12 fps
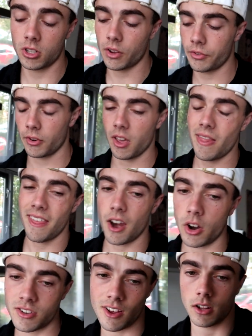stuff in
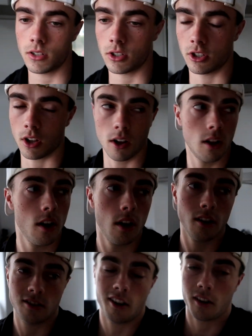there is not so it's not
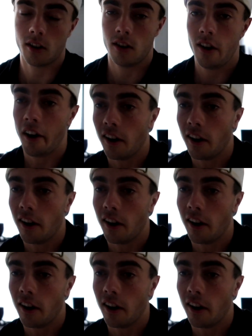it's like not